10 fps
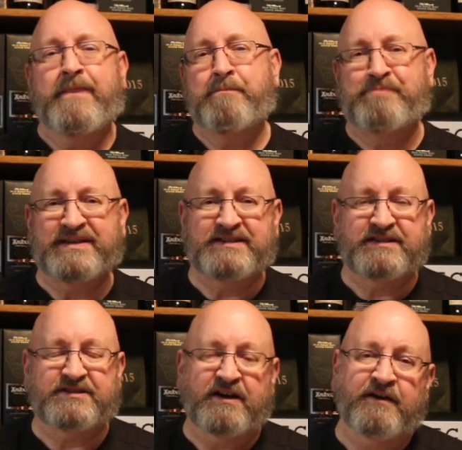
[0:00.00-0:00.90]
the
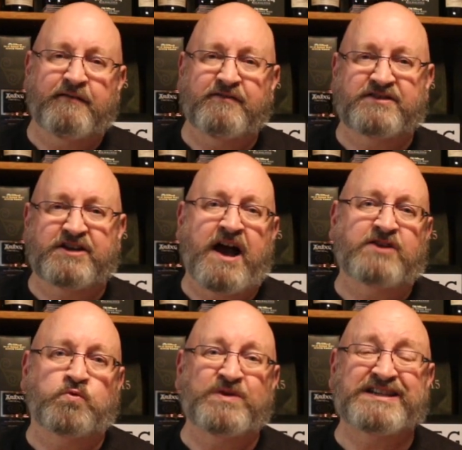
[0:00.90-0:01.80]
business of
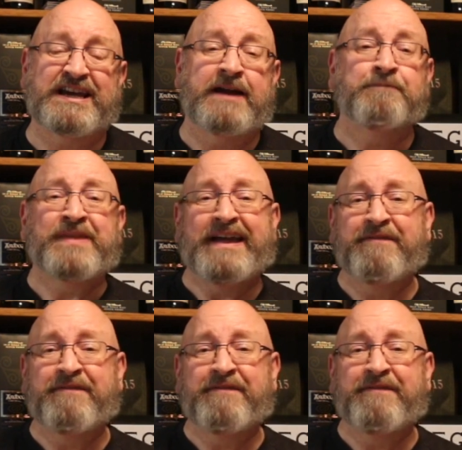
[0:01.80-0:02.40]
Scotch whiskey.